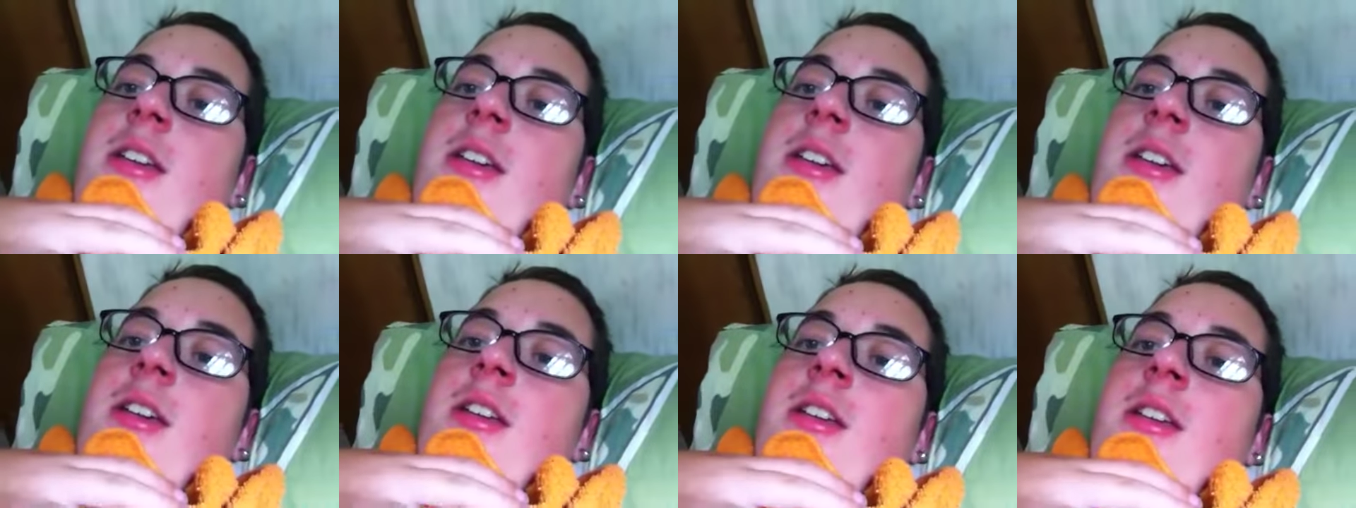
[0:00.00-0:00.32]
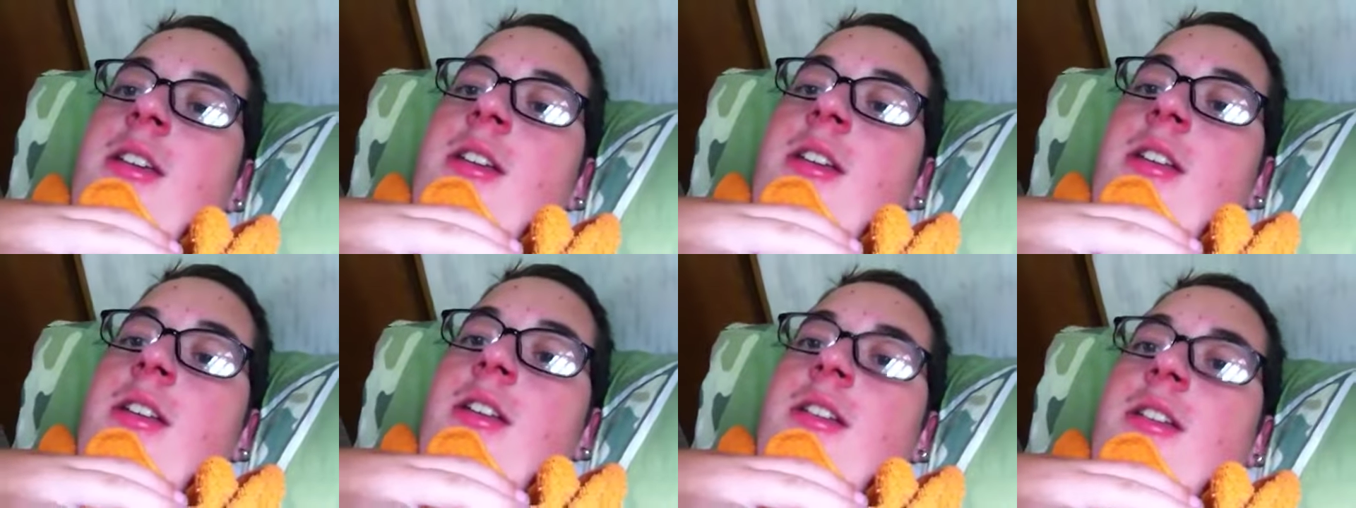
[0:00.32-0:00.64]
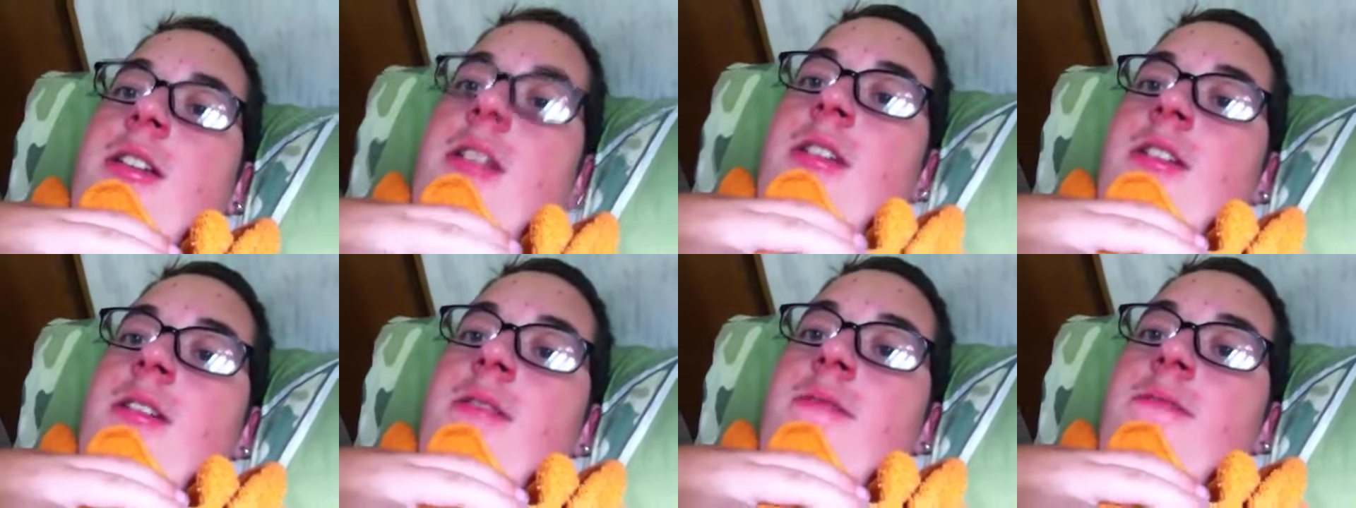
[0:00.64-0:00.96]
And,
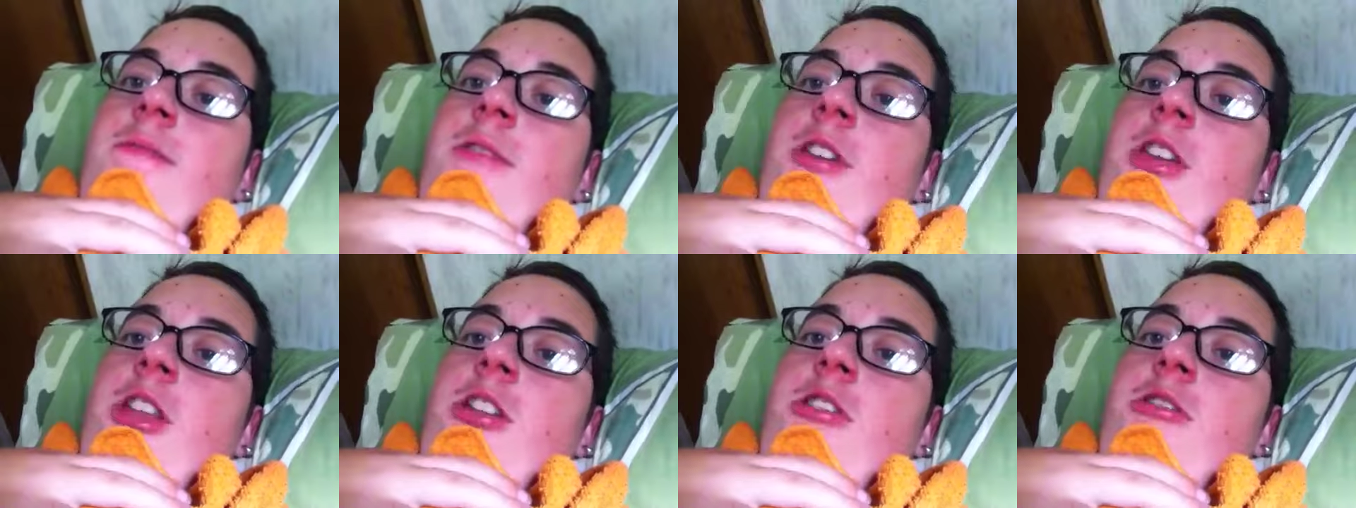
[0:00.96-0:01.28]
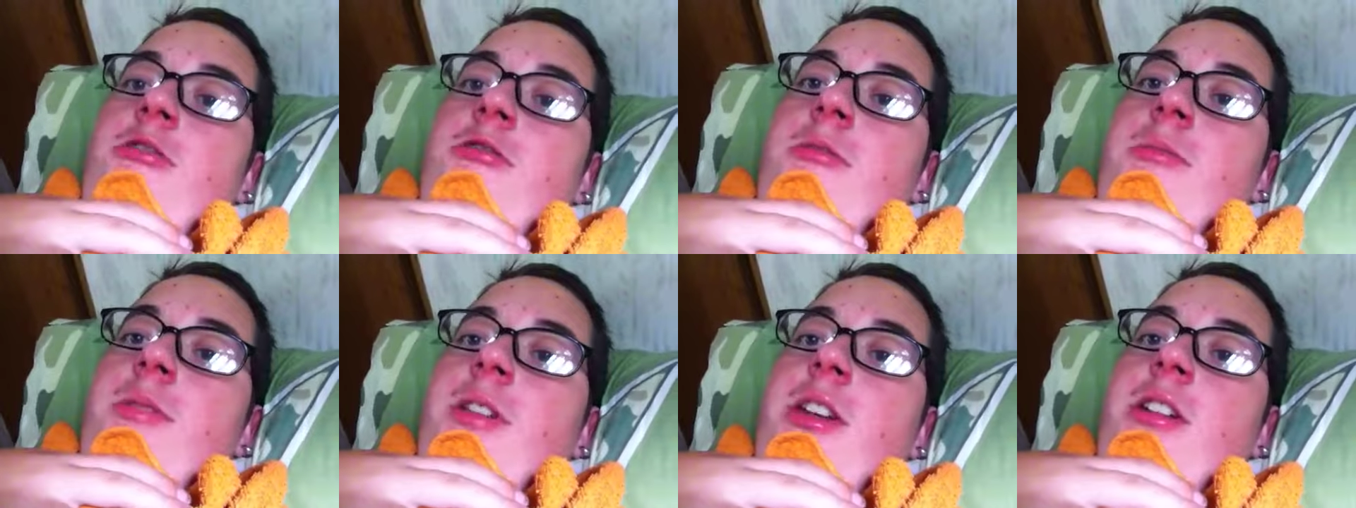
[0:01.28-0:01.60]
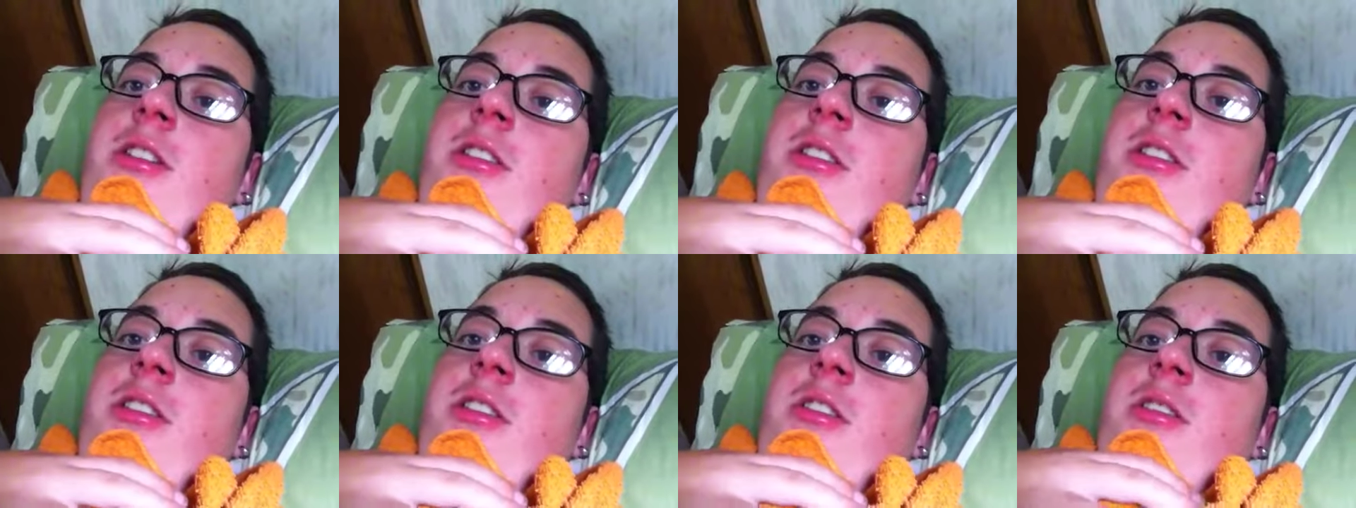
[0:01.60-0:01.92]
videos will be
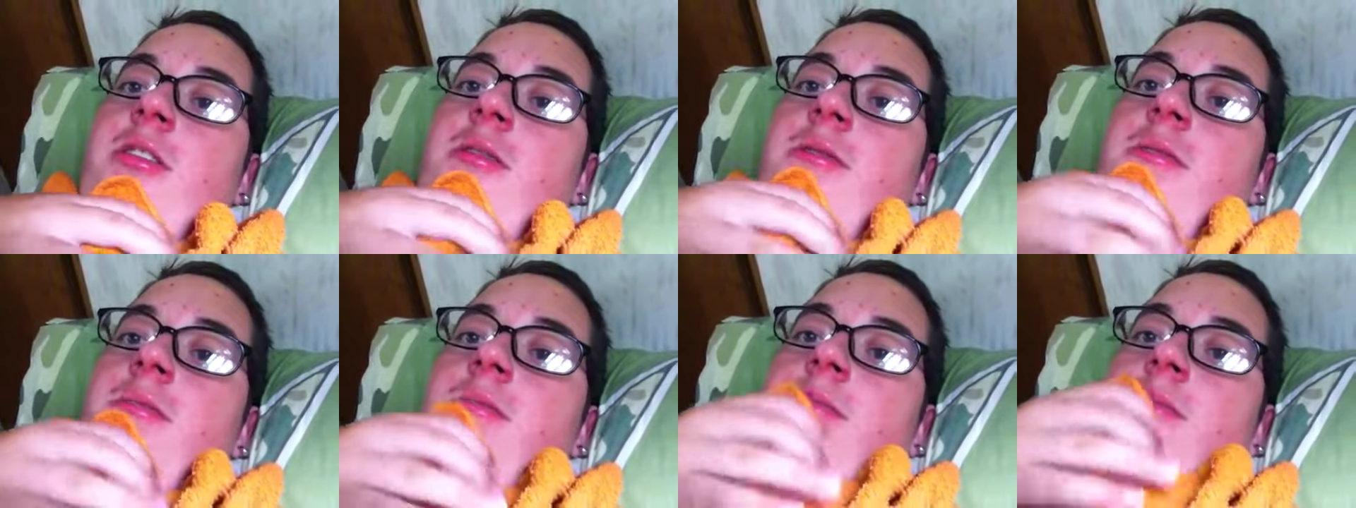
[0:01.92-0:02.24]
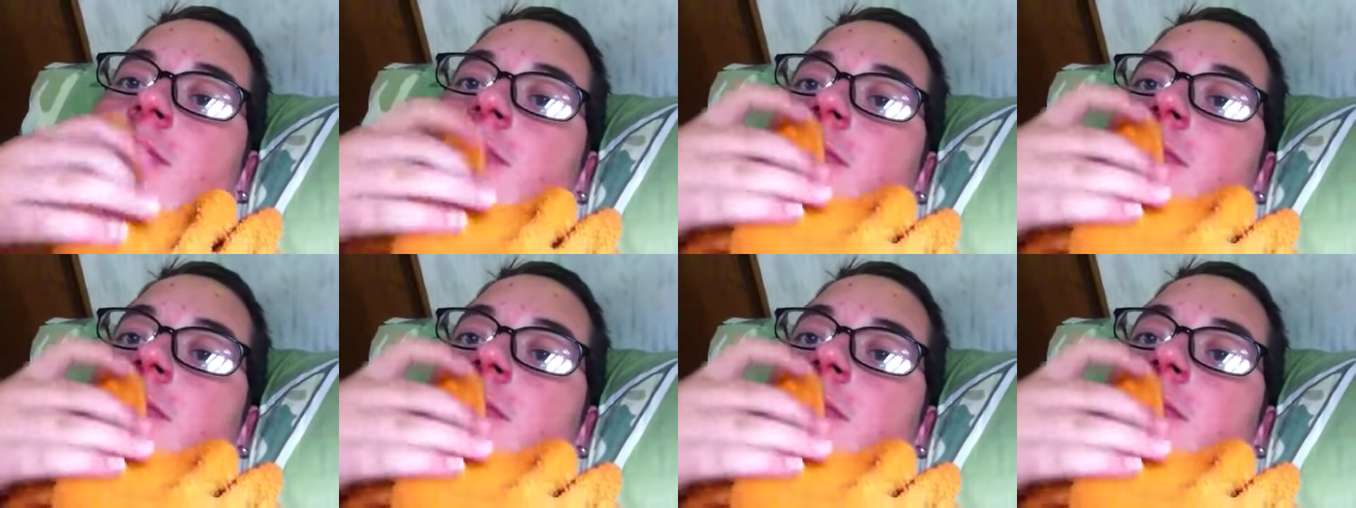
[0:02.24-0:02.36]
out soon.